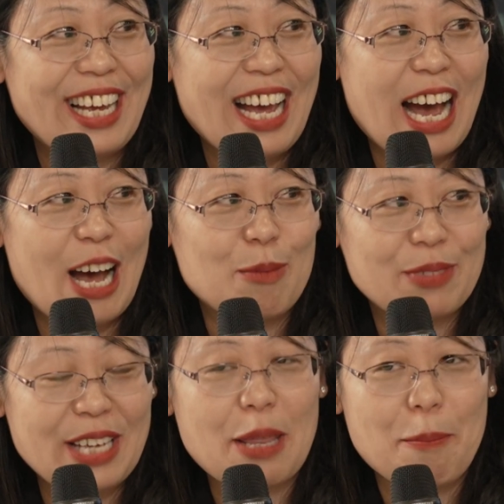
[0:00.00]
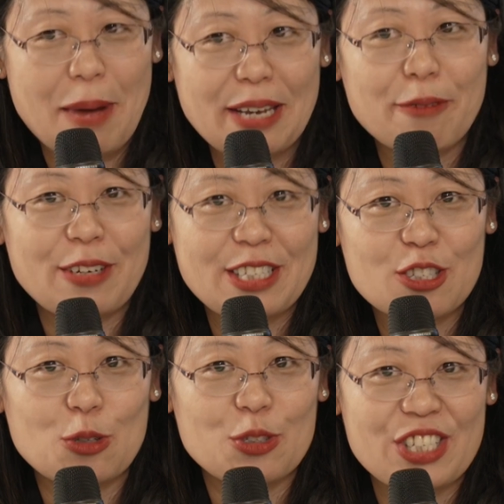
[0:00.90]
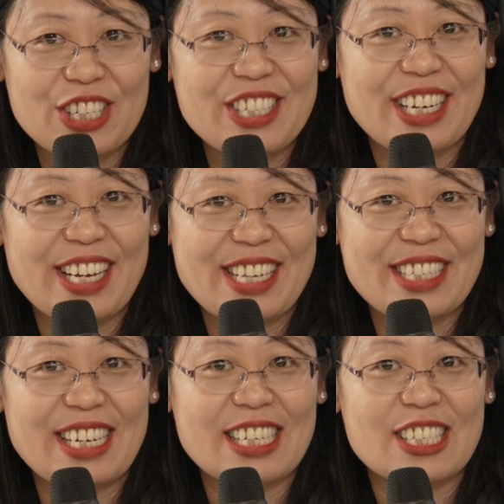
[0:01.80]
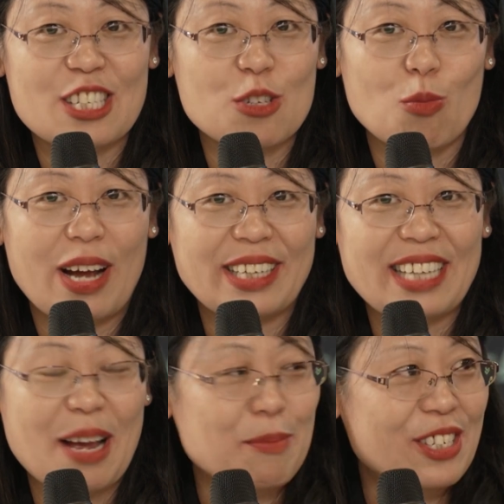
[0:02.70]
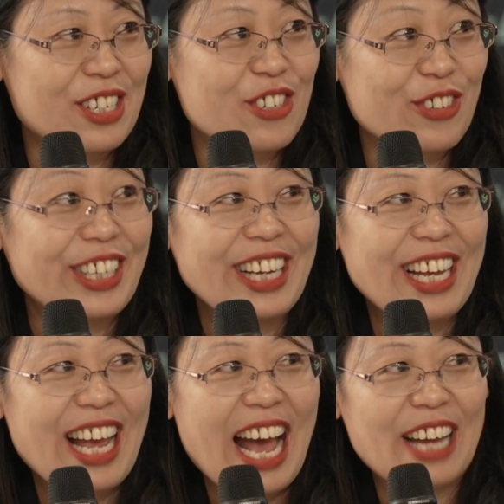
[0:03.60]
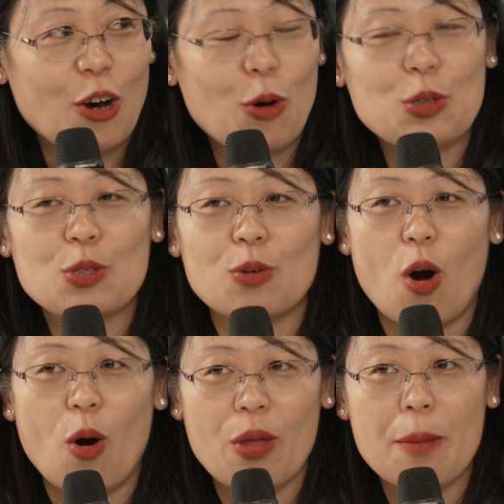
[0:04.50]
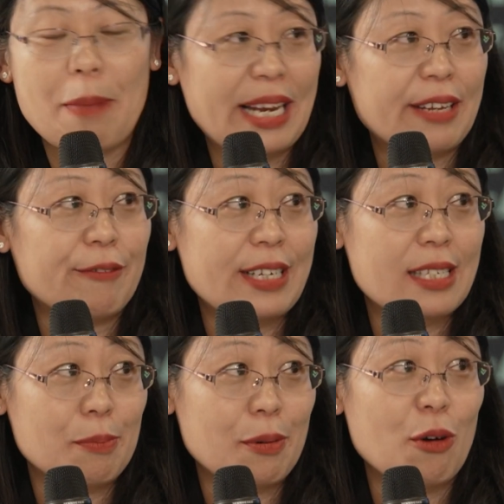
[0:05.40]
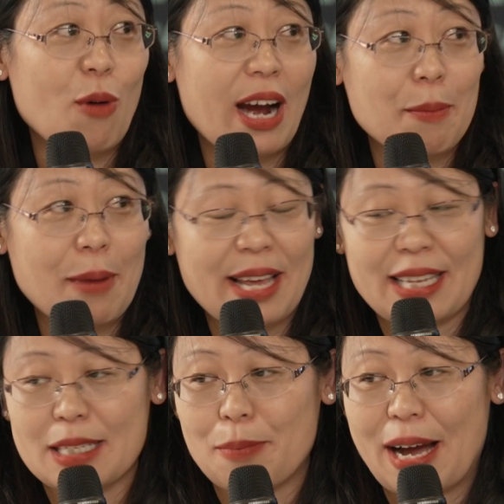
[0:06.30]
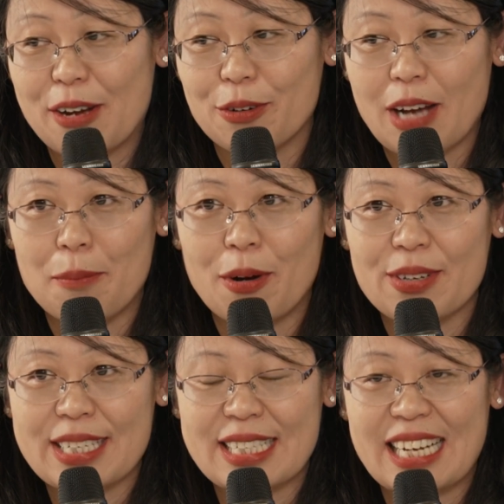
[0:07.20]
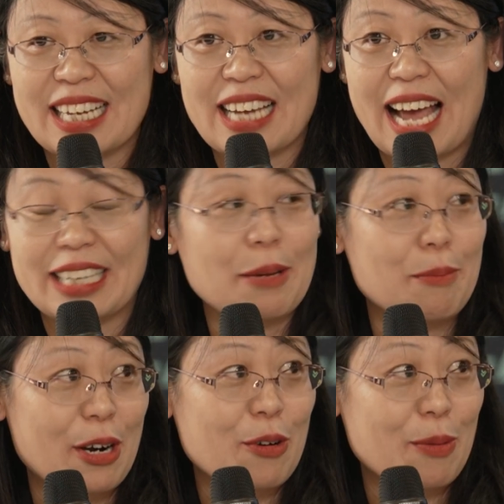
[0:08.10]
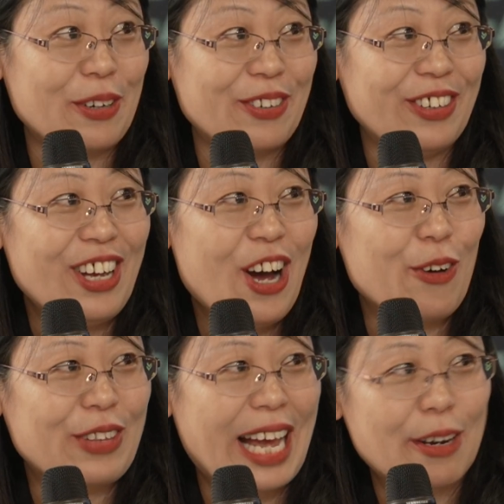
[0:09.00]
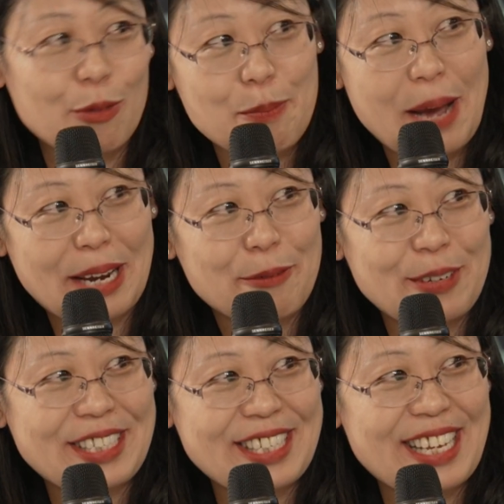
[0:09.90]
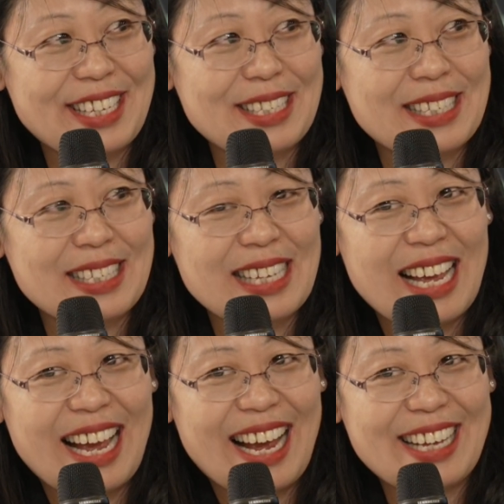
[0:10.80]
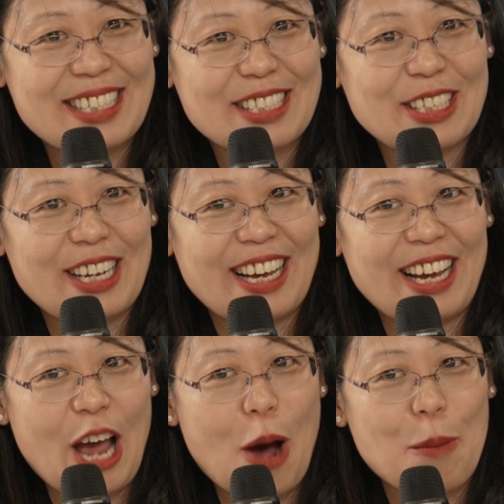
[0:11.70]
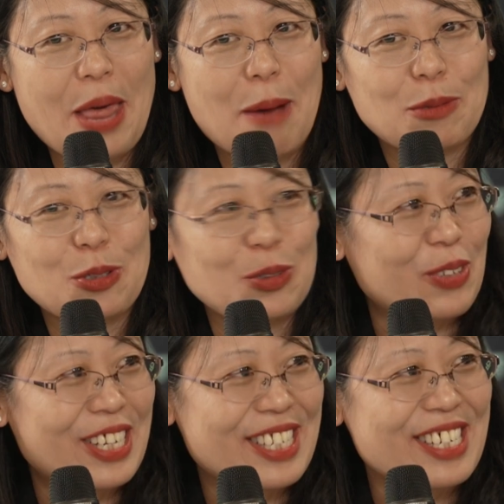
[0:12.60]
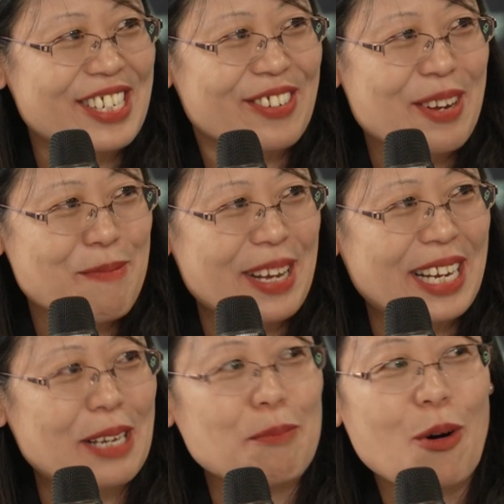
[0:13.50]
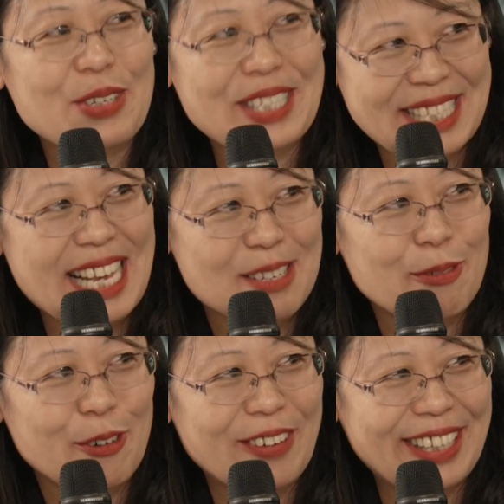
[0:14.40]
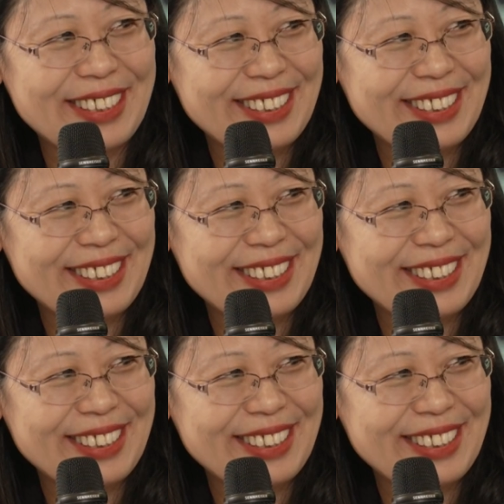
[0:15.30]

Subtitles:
The benefits to surgeon is like just one-time surgery, and also all the benefits provided by these biocomposites, like antimicrobial, all that will benefits. It's gonna help them to do the surgery, make it a more successful one.